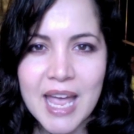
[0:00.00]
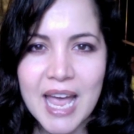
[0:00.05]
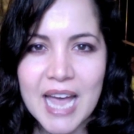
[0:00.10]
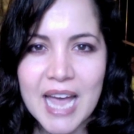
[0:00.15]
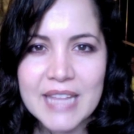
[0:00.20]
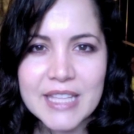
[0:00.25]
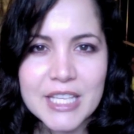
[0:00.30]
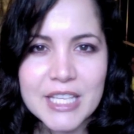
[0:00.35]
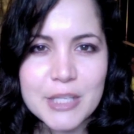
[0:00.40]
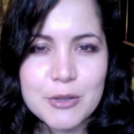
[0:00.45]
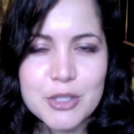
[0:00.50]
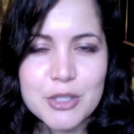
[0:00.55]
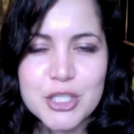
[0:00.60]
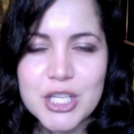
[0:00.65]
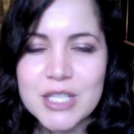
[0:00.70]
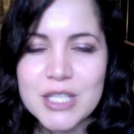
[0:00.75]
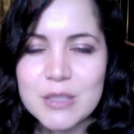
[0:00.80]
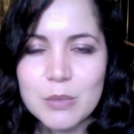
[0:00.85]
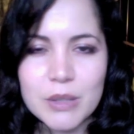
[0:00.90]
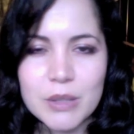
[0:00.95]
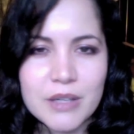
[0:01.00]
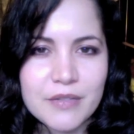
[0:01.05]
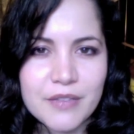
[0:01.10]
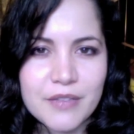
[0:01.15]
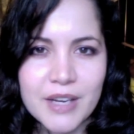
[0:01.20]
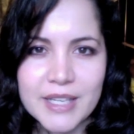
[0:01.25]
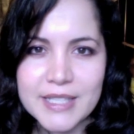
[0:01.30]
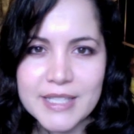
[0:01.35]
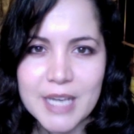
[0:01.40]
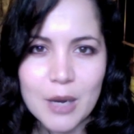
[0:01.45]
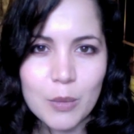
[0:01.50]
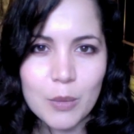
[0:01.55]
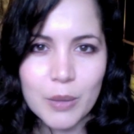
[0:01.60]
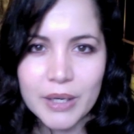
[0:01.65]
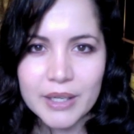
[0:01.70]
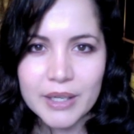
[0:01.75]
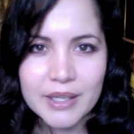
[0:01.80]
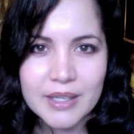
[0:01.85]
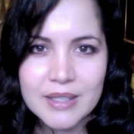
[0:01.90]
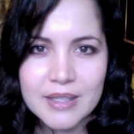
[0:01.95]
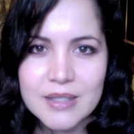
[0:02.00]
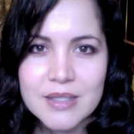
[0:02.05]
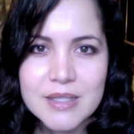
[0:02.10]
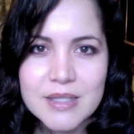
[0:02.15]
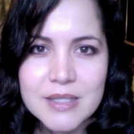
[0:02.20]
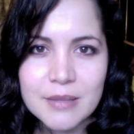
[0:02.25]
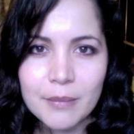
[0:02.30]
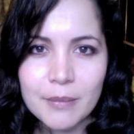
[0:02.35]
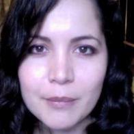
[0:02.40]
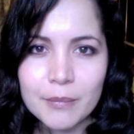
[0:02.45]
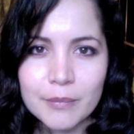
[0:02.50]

and that you just want to find out what it is?